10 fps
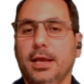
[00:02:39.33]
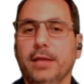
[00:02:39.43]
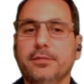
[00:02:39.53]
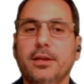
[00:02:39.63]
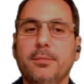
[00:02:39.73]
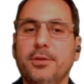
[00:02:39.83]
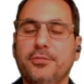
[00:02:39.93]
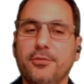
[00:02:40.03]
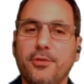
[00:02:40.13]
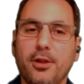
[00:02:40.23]
and
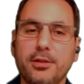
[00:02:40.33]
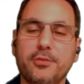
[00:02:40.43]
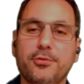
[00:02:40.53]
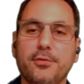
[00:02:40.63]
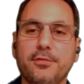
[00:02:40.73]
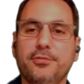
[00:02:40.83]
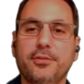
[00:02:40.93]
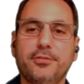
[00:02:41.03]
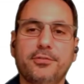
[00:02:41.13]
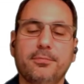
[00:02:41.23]
database consulting
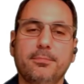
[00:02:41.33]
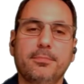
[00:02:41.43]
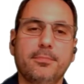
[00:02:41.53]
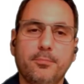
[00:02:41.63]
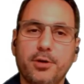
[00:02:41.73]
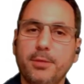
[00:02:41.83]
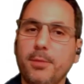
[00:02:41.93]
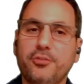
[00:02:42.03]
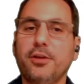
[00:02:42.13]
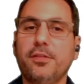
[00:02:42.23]
services, pretty
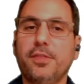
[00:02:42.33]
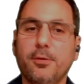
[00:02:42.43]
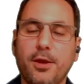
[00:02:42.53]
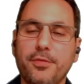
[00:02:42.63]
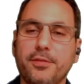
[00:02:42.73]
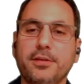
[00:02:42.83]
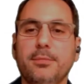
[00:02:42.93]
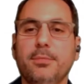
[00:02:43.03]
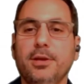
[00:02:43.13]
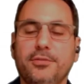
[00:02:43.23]
much anything around the
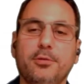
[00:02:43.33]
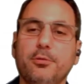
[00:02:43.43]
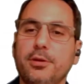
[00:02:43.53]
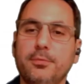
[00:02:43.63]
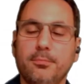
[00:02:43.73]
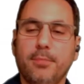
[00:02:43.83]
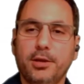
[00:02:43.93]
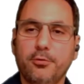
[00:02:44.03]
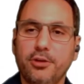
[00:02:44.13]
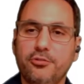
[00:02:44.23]
database, including
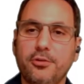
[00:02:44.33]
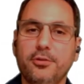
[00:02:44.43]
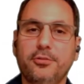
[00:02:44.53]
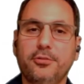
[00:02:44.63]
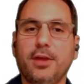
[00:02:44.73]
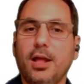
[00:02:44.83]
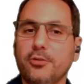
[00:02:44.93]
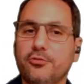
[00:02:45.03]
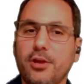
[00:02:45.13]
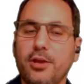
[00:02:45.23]
migrations,
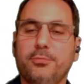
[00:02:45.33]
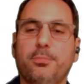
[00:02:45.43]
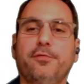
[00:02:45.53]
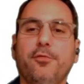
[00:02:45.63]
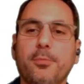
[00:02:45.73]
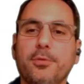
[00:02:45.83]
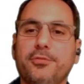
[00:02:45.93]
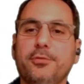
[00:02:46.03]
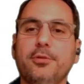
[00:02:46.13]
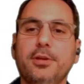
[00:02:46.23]
health checks,
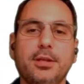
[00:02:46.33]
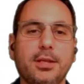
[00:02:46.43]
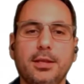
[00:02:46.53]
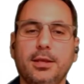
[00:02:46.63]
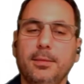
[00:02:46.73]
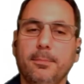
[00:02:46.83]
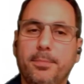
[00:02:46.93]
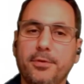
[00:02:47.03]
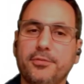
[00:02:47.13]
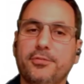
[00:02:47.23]
performance tuning,
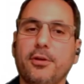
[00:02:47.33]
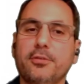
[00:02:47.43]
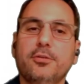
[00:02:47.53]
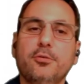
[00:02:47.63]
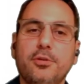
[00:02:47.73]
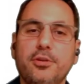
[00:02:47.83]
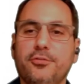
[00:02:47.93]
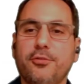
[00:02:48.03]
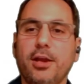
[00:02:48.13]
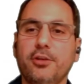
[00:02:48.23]
business continuity
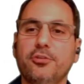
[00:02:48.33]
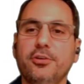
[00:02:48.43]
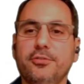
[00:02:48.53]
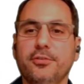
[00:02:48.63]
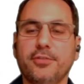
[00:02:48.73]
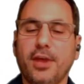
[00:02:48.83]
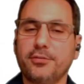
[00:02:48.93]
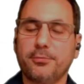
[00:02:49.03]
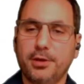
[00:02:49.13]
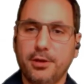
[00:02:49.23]
strategies,
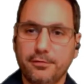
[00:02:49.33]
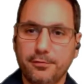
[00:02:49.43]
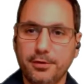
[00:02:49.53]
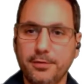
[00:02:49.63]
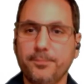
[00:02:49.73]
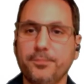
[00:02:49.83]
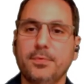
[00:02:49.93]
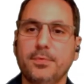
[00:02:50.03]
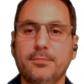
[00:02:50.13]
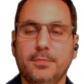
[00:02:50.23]
disaster recovery,
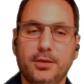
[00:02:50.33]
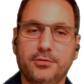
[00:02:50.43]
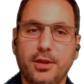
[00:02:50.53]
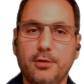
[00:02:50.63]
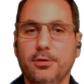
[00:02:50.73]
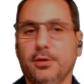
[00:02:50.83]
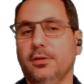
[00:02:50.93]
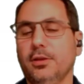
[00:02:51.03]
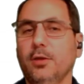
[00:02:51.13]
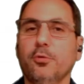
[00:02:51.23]
etc.,
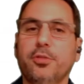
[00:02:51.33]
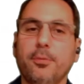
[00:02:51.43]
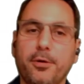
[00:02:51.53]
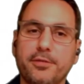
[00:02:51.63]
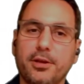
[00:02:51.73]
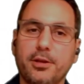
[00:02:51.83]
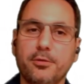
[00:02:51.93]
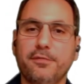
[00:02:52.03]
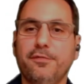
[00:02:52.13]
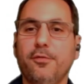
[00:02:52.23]
with a
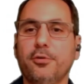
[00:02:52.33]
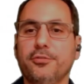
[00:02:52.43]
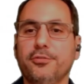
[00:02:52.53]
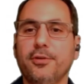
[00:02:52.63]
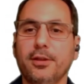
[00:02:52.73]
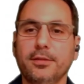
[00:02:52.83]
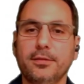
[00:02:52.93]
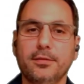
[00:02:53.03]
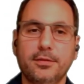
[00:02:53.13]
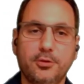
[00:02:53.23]
particular focus
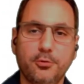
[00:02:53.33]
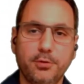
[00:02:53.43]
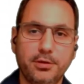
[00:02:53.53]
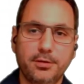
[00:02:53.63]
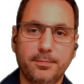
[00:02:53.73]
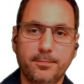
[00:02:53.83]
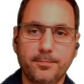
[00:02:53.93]
on QAD.